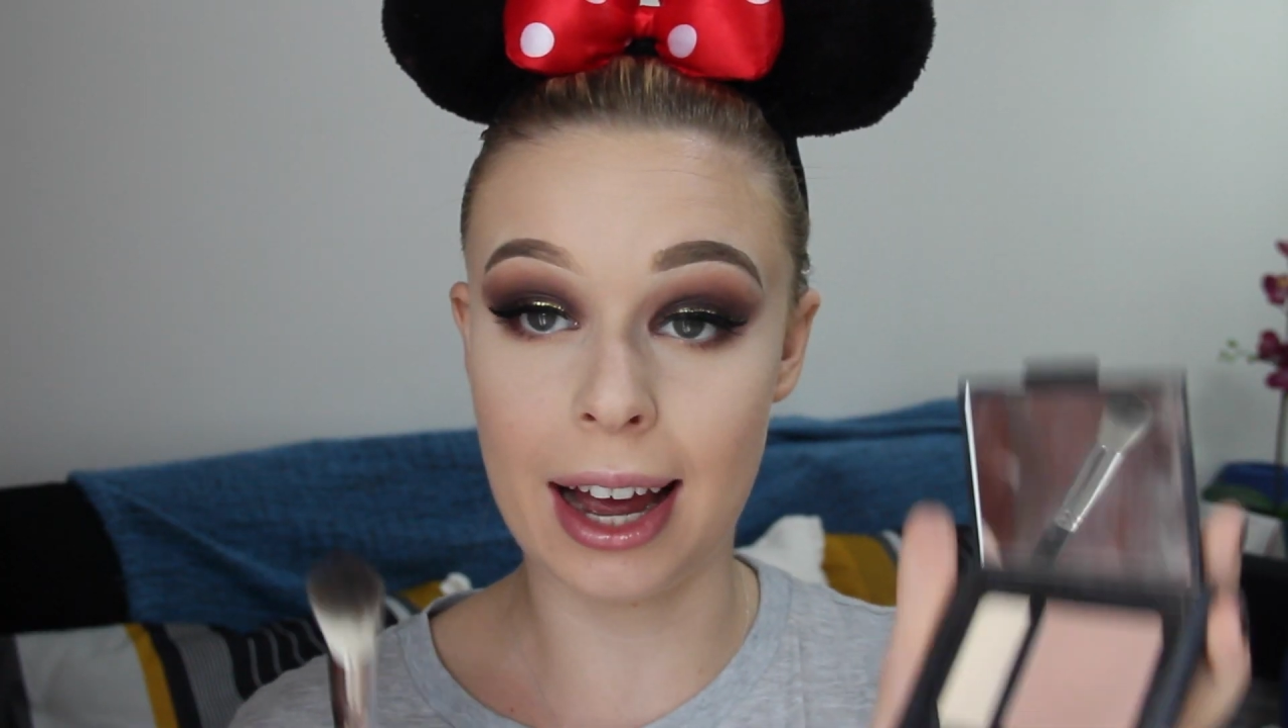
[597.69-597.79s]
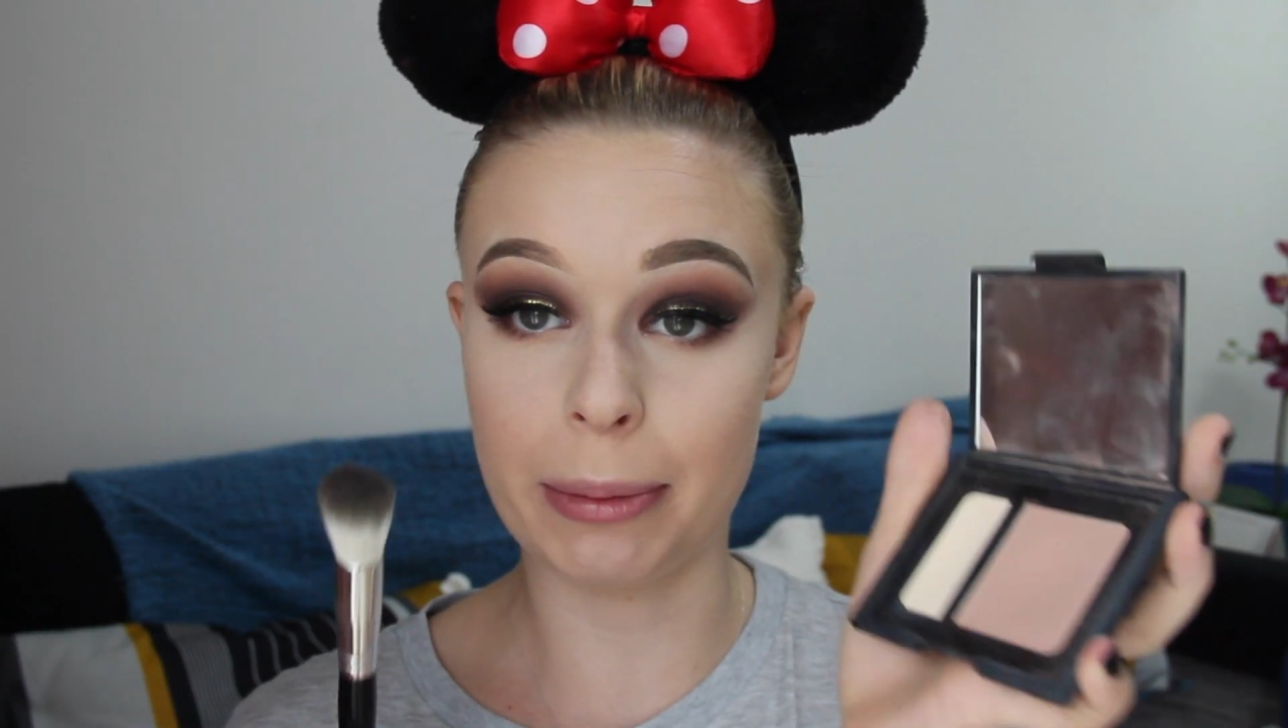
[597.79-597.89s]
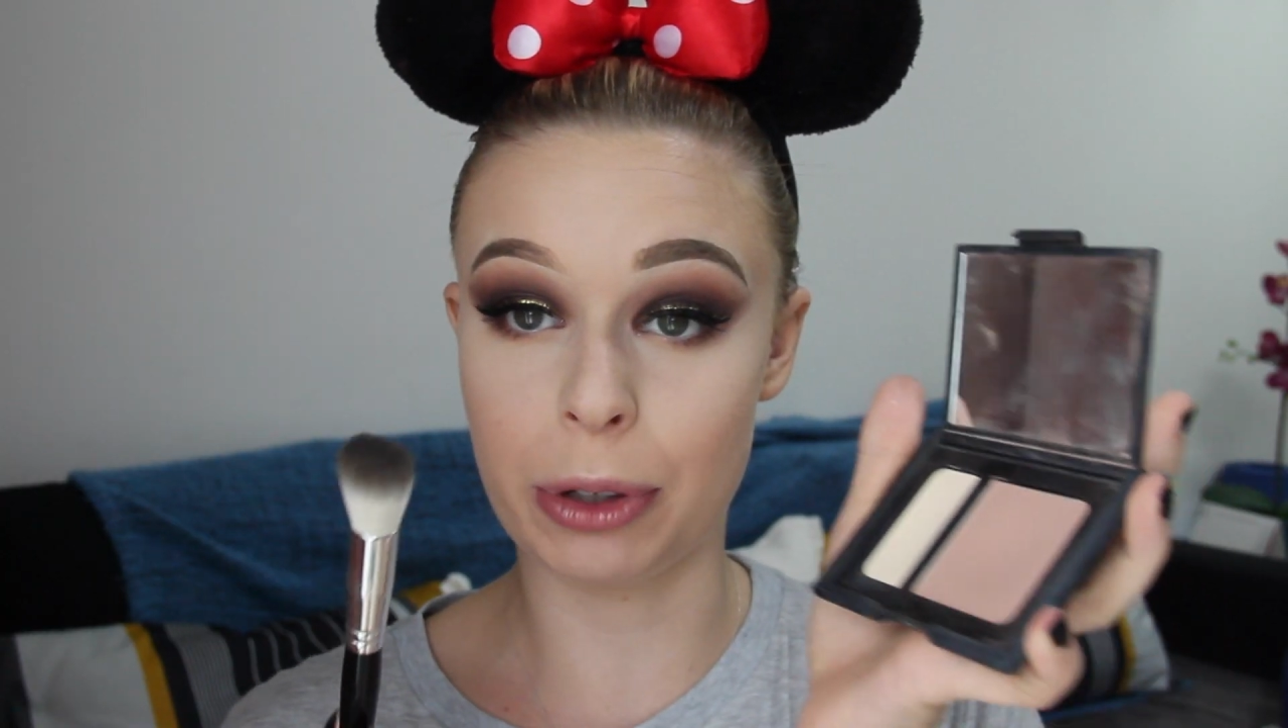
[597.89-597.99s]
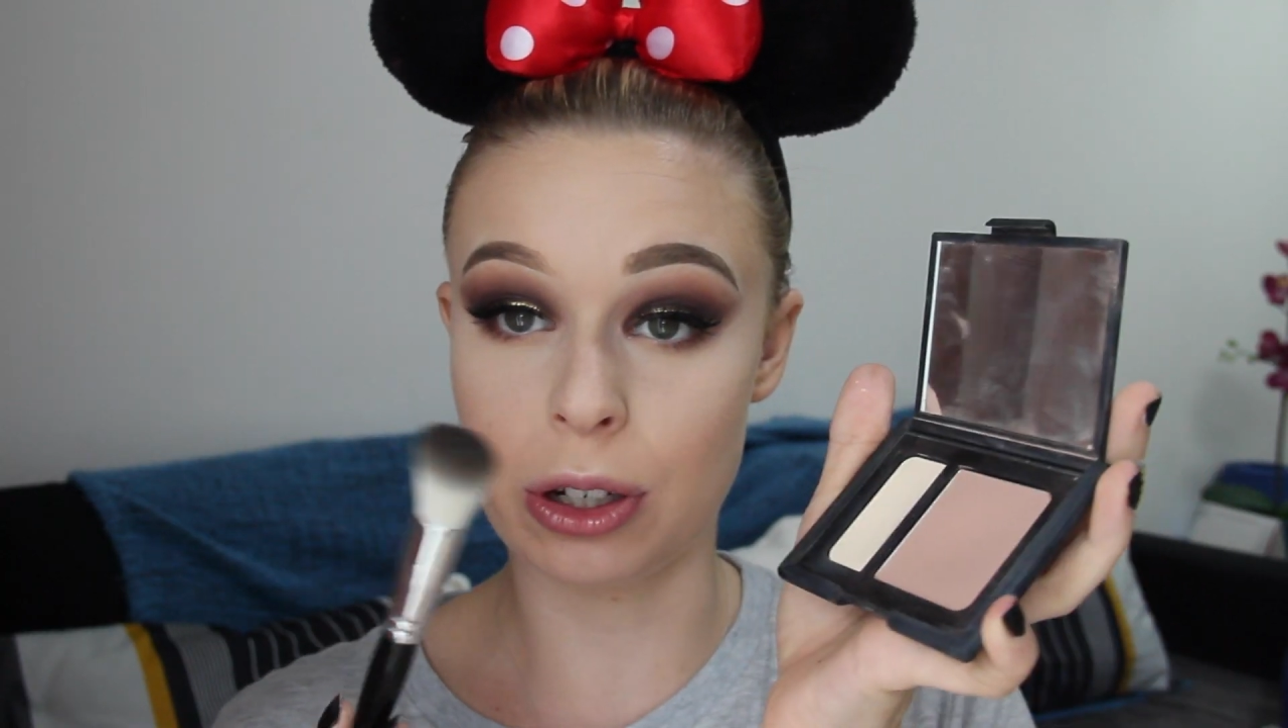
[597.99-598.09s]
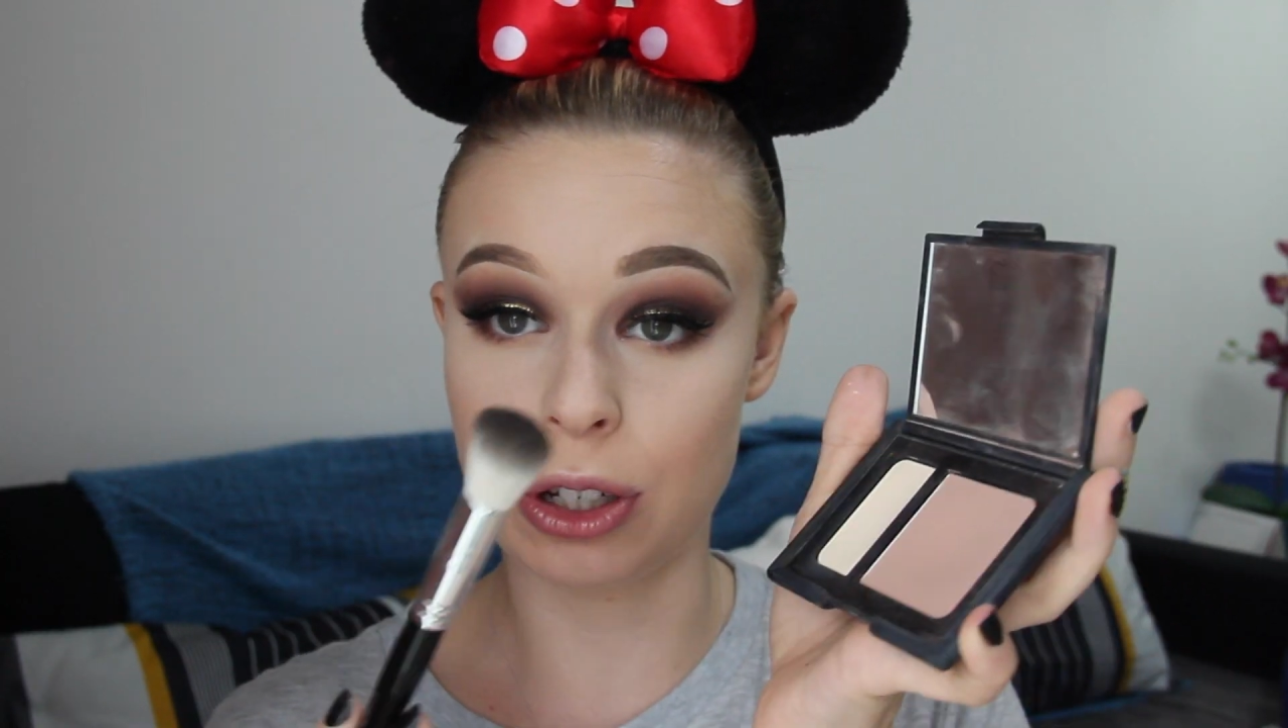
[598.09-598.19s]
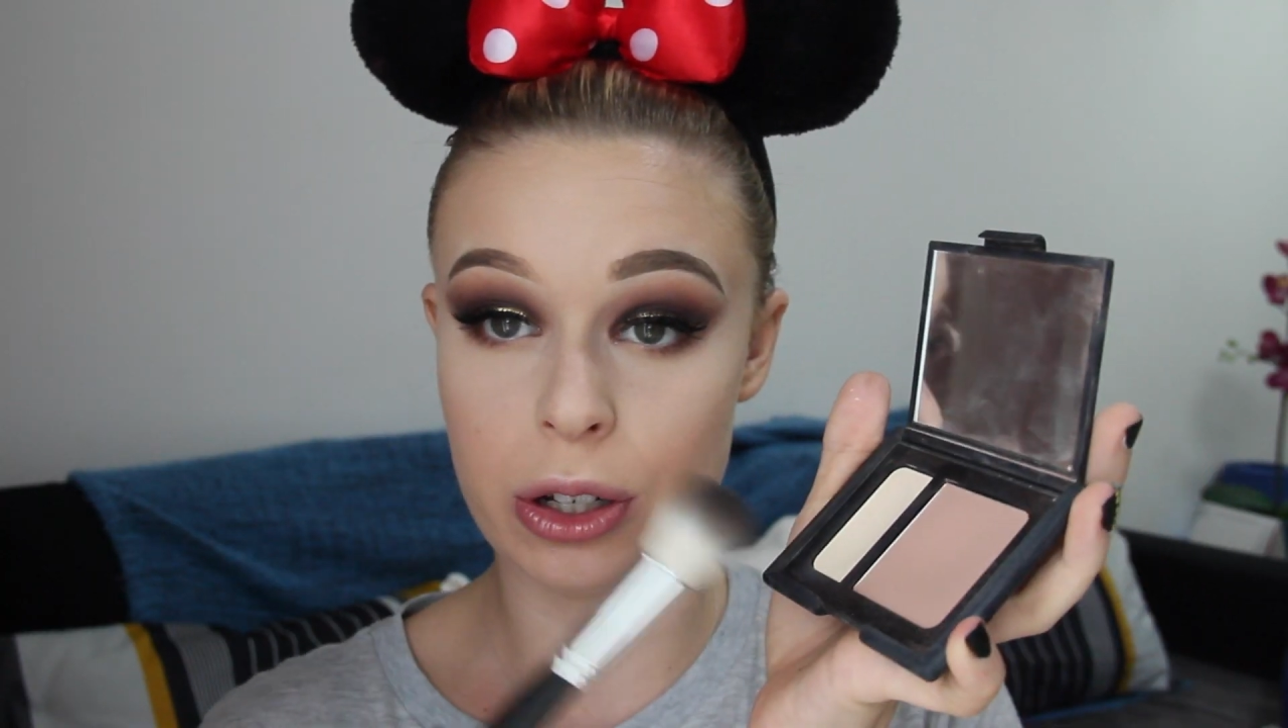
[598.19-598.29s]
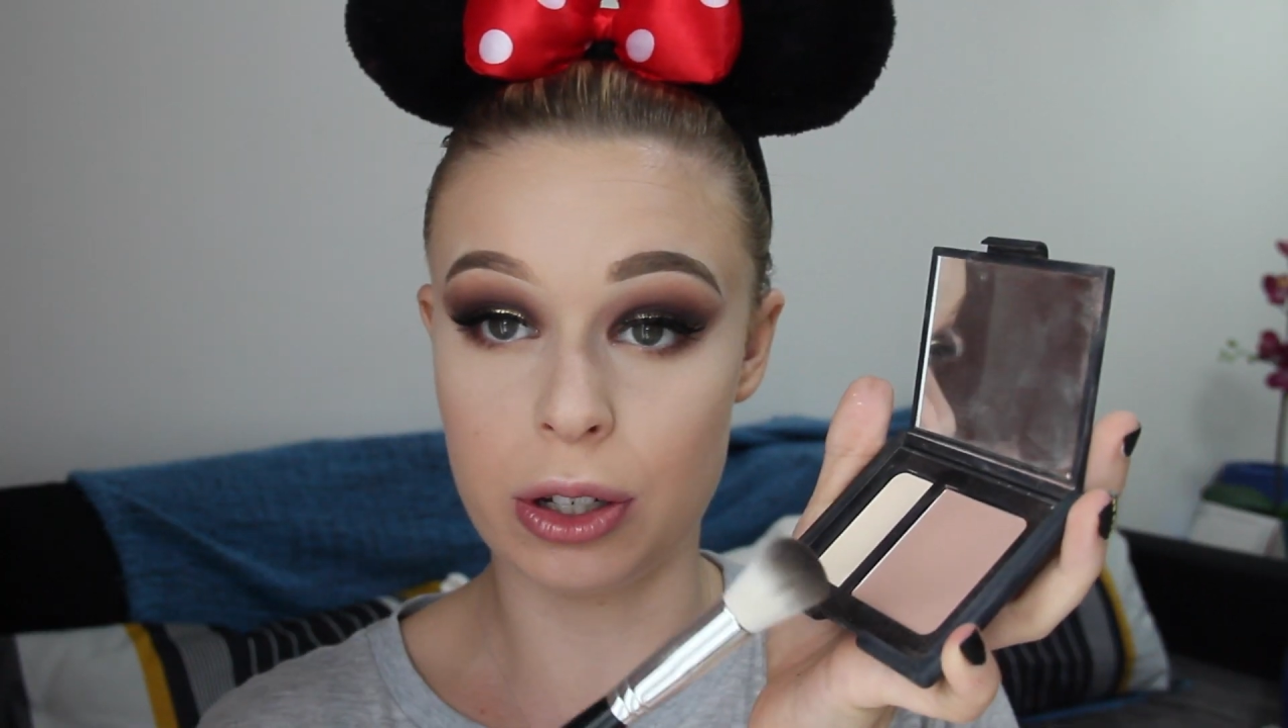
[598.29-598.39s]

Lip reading: I'm going to